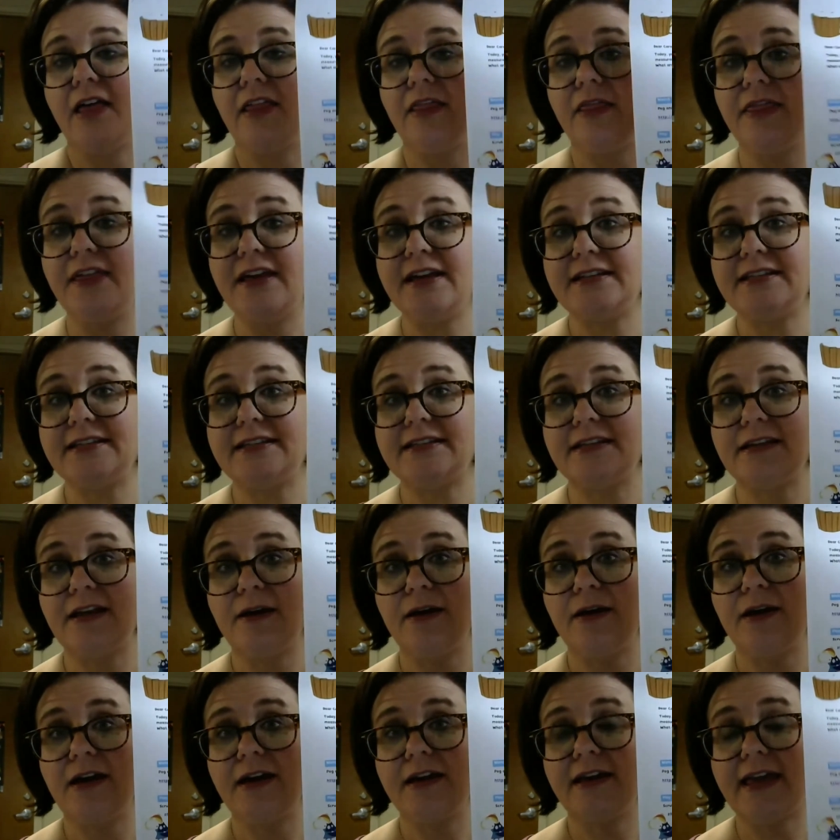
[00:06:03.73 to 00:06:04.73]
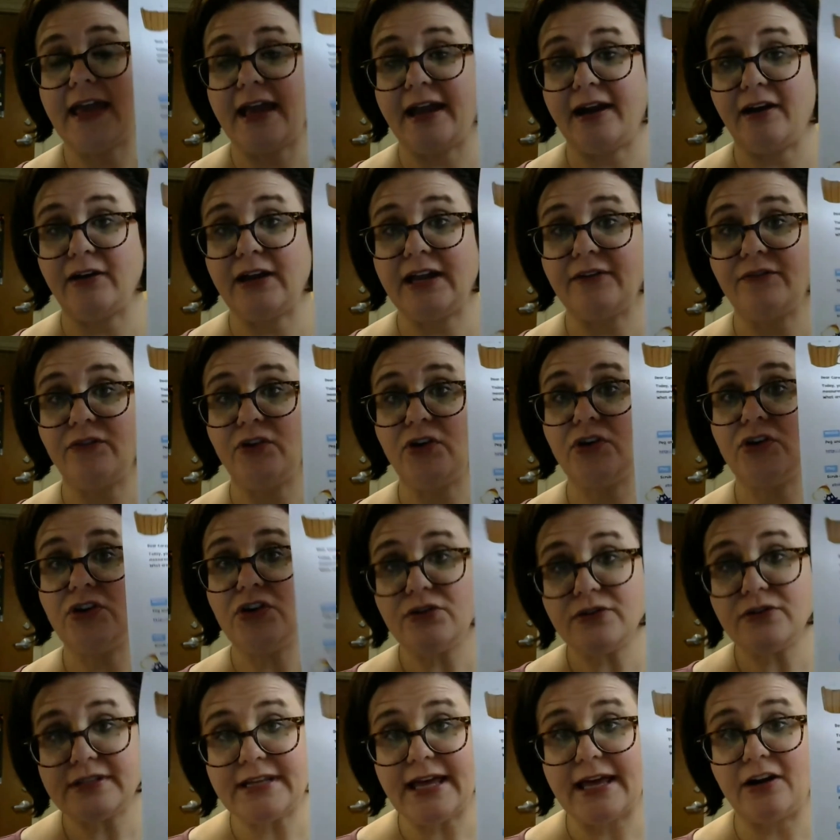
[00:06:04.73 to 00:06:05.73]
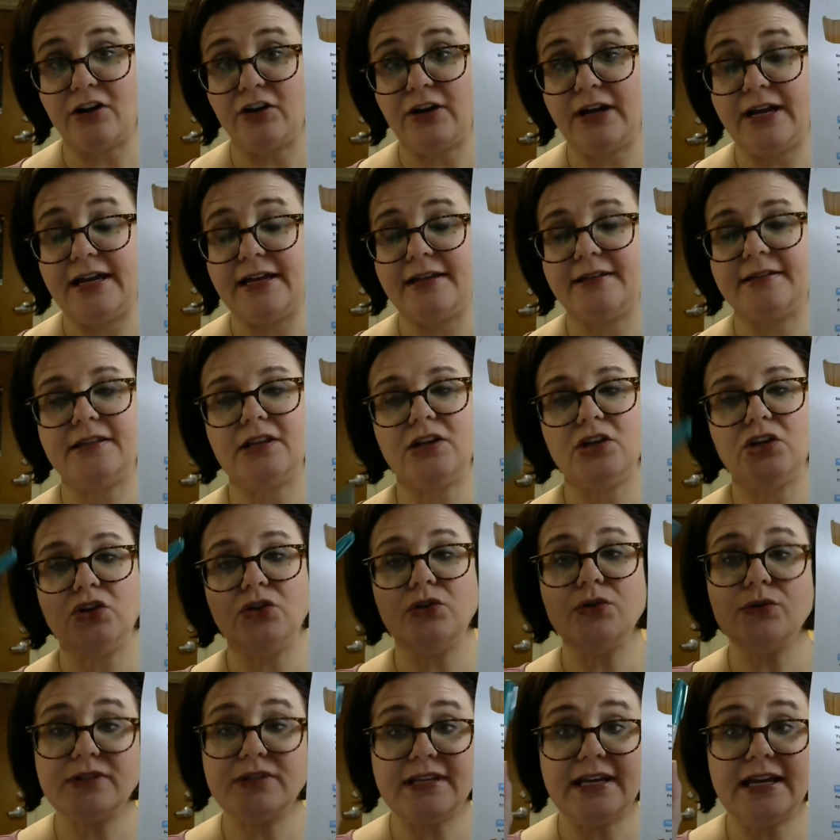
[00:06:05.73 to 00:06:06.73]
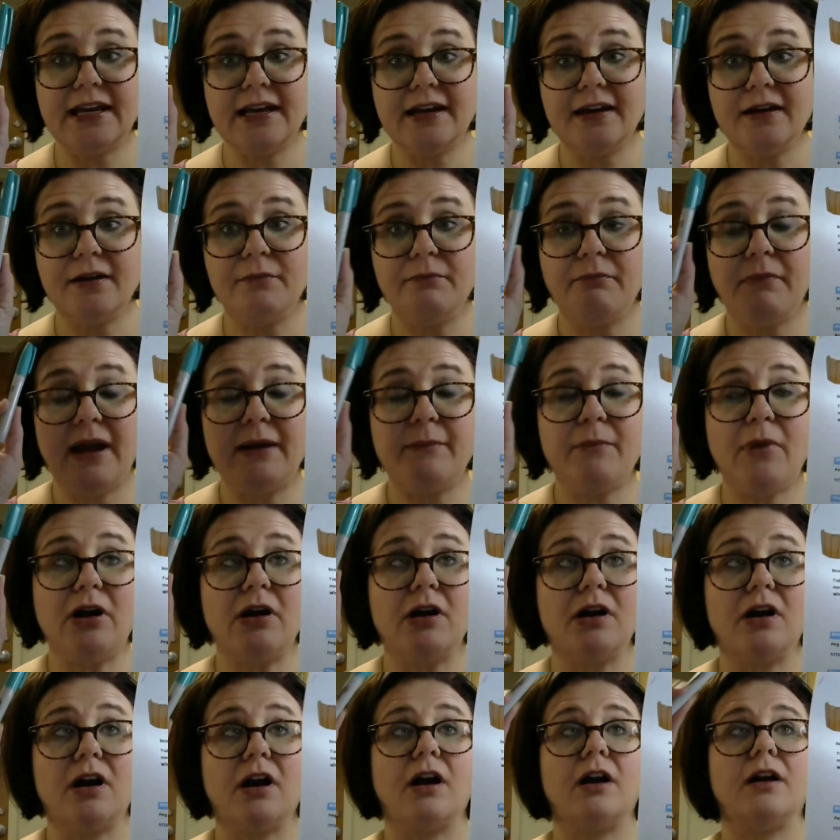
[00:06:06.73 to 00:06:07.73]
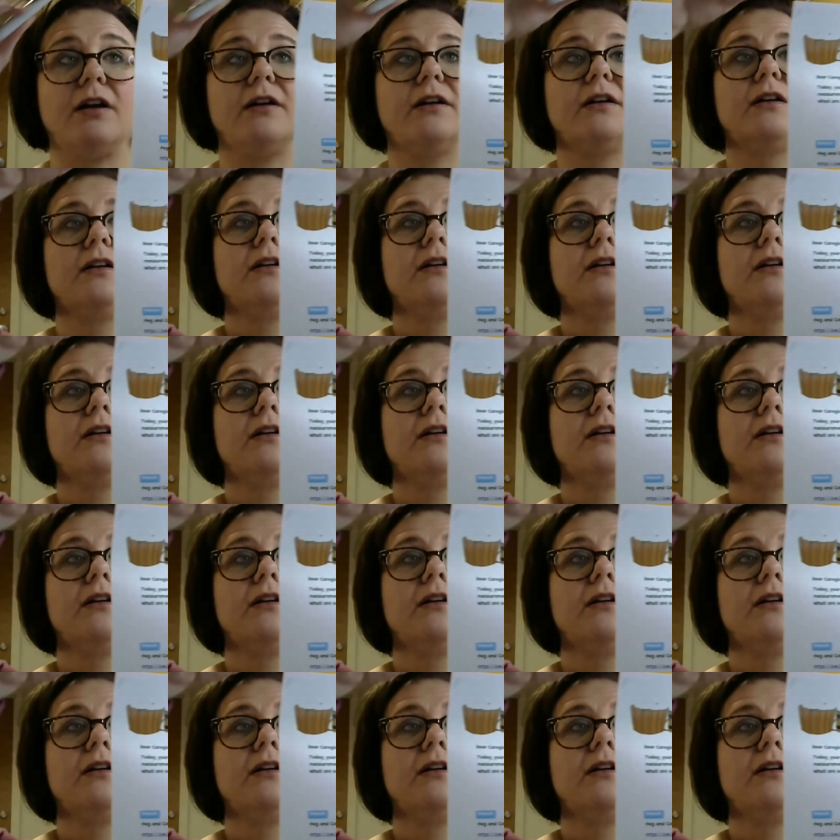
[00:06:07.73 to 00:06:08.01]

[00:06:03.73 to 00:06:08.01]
this caregiver newsletter is using my marker.